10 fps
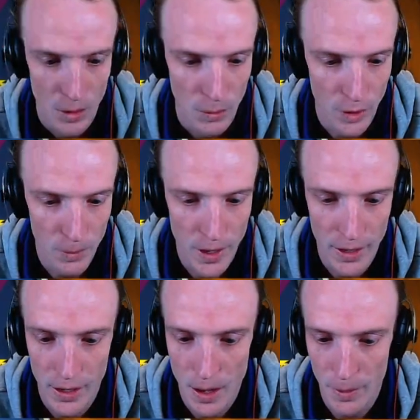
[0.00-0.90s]
bring
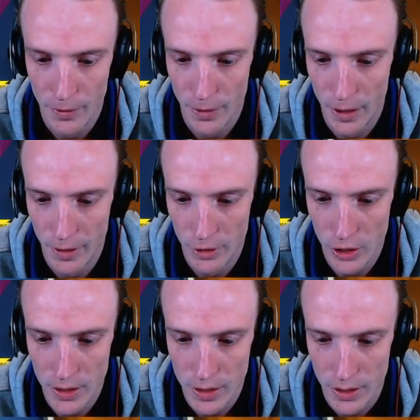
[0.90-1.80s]
back a couple of fire
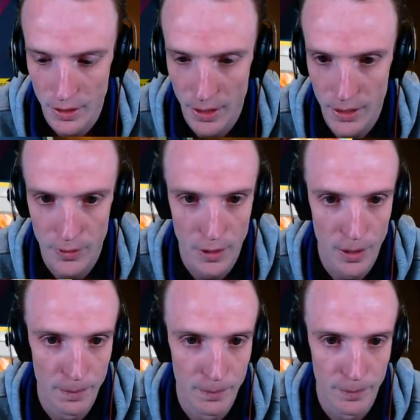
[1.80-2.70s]
energies. That's
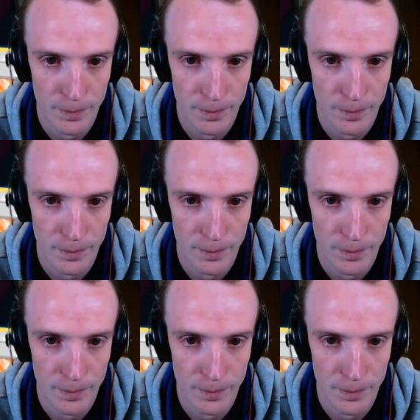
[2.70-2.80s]
fine.